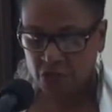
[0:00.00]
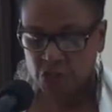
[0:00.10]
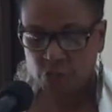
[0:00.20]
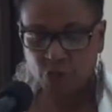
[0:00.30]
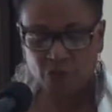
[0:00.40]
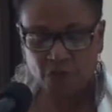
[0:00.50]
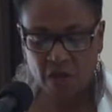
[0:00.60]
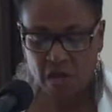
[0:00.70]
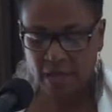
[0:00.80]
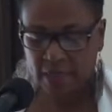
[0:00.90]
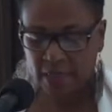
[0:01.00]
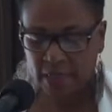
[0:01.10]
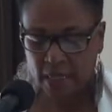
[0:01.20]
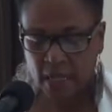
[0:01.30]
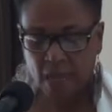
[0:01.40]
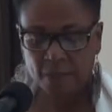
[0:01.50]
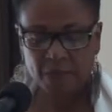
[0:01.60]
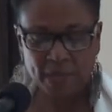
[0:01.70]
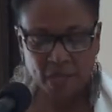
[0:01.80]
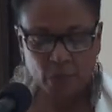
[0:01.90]
you will find
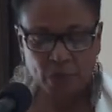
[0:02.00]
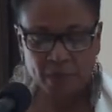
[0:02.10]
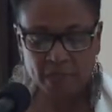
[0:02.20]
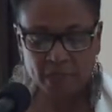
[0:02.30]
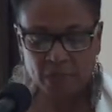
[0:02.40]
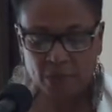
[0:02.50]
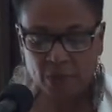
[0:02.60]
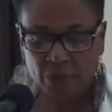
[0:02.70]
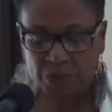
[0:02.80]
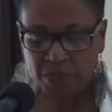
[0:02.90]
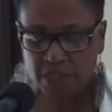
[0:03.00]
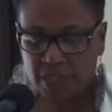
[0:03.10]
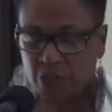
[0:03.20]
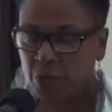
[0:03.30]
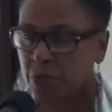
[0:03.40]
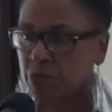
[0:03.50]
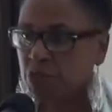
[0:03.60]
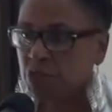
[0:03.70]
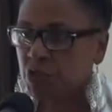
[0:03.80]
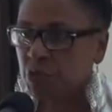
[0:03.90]
black women that will celebrate
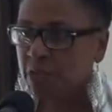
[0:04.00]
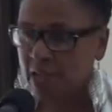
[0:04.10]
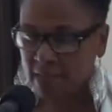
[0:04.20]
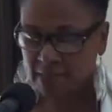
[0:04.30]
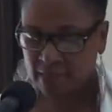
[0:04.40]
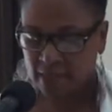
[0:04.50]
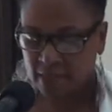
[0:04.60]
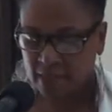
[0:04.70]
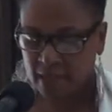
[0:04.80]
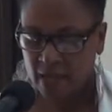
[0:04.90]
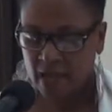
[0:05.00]
your curiosity